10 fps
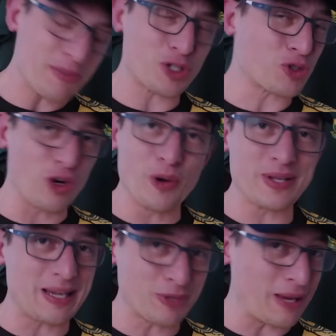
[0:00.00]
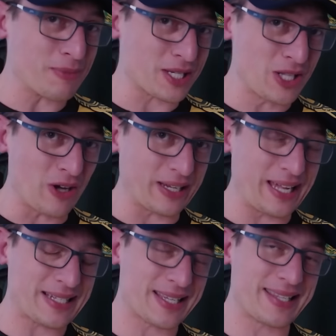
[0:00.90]
it's true and sometimes it's not. It
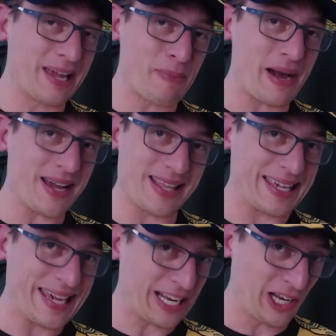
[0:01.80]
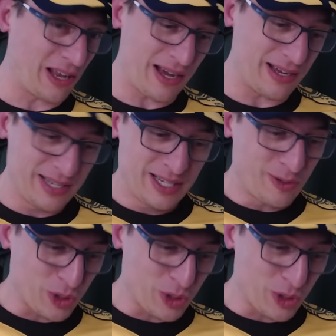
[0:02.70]
gets this thing about how they kick it a lot. Well,